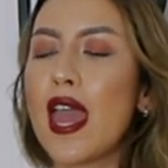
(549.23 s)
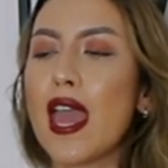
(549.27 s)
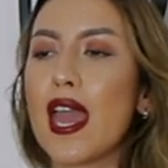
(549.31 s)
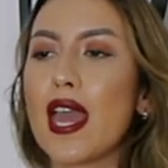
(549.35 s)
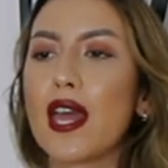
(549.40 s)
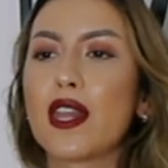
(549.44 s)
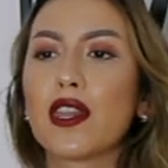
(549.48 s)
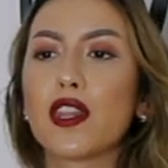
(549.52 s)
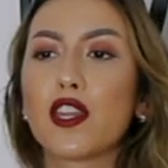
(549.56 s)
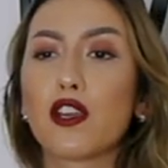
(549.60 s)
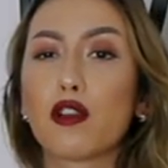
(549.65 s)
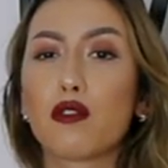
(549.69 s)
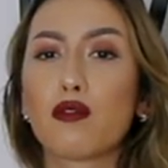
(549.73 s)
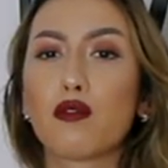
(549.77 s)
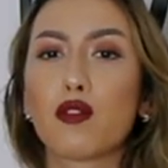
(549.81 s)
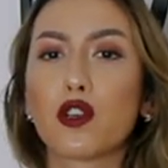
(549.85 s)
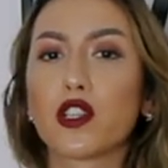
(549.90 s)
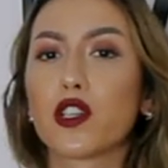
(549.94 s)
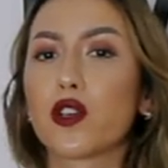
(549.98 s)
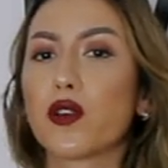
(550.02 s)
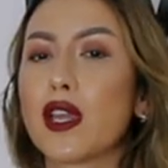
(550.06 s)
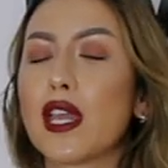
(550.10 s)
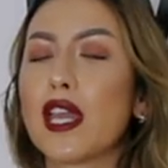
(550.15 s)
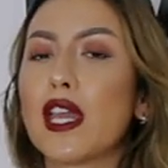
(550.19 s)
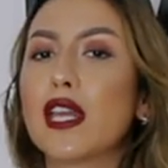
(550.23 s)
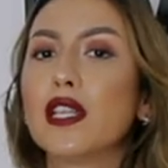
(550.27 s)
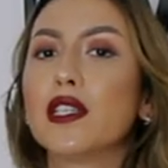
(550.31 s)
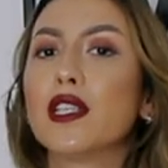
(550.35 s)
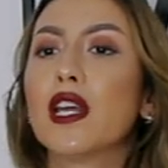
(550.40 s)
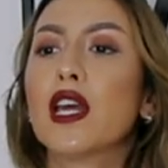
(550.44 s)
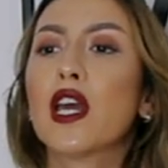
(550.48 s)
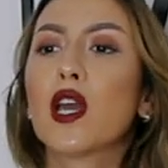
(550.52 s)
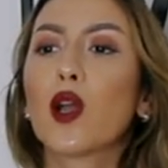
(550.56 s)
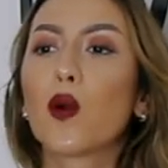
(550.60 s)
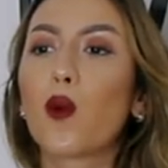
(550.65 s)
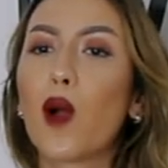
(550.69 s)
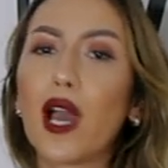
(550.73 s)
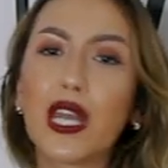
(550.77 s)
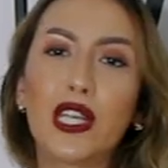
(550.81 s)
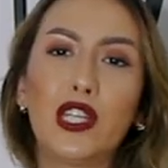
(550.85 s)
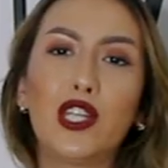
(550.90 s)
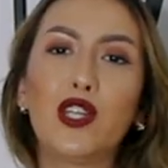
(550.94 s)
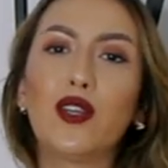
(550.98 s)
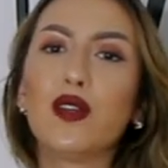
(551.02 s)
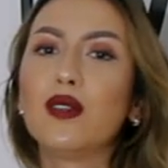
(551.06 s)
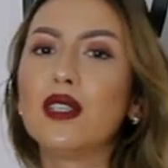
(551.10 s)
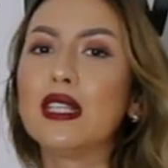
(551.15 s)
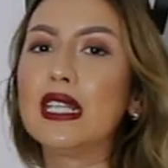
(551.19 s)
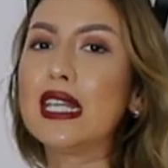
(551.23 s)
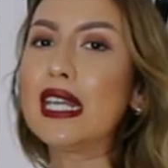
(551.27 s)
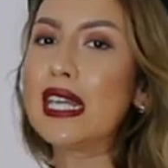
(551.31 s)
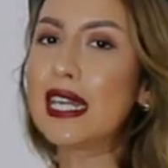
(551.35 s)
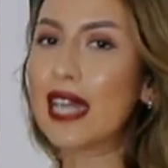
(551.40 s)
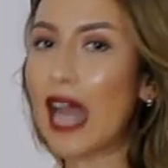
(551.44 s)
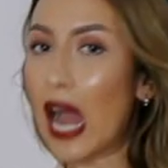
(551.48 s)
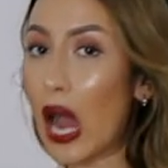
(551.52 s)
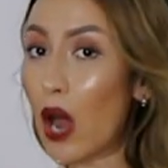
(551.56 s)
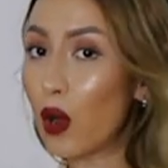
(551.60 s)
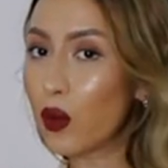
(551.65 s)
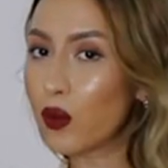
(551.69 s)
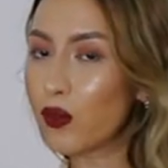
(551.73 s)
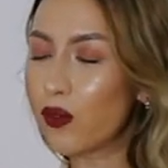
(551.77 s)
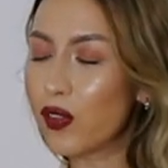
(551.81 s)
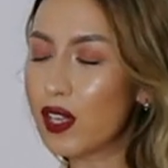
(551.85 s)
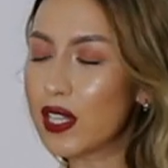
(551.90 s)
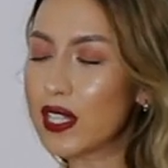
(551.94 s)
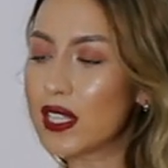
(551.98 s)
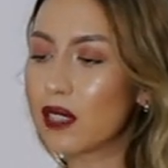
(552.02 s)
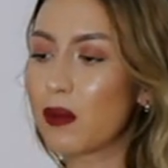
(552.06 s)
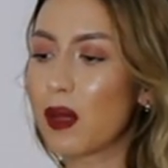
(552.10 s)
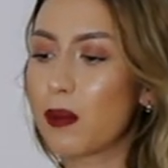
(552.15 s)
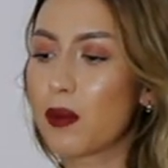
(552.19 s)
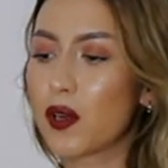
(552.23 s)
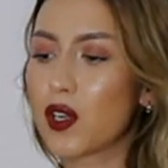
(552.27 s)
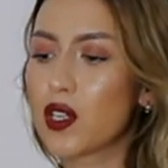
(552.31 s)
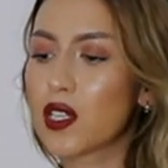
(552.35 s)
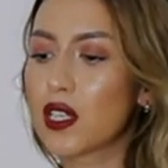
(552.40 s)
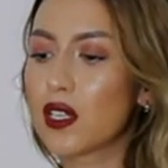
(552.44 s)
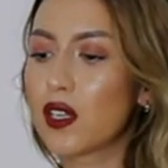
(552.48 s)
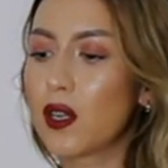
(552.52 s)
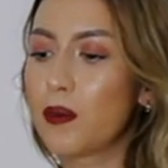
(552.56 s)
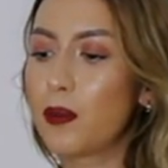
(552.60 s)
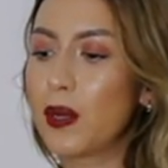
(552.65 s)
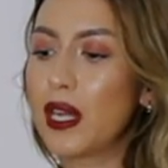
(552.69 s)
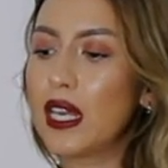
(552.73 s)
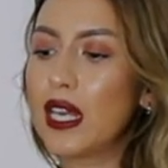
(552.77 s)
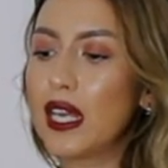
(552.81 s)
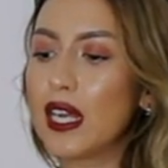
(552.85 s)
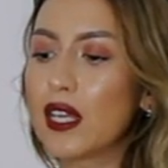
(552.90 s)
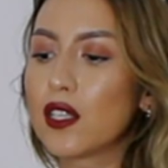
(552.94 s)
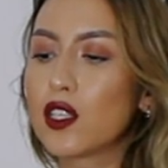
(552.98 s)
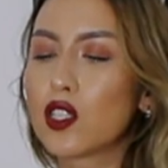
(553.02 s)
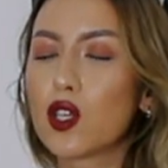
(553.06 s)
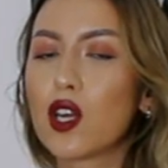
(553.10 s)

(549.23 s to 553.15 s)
and therefore create quite unique outfits in my personal opinion.